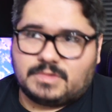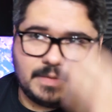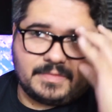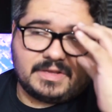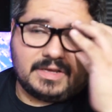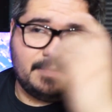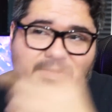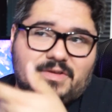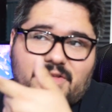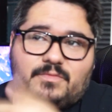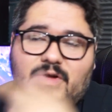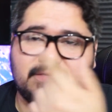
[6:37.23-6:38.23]
I mean,
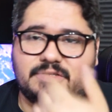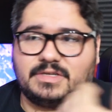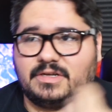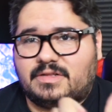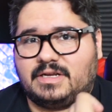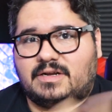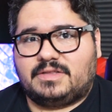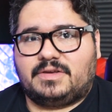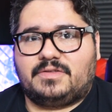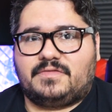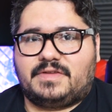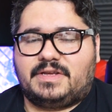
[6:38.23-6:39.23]
you can click on the
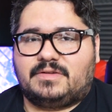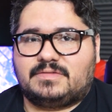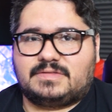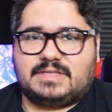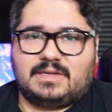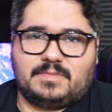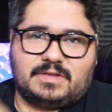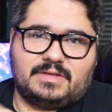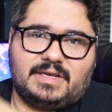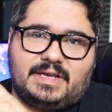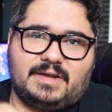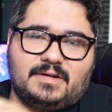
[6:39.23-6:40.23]
other videos that I'm gonna
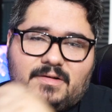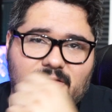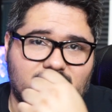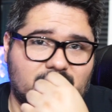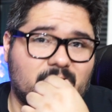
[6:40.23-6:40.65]
link here.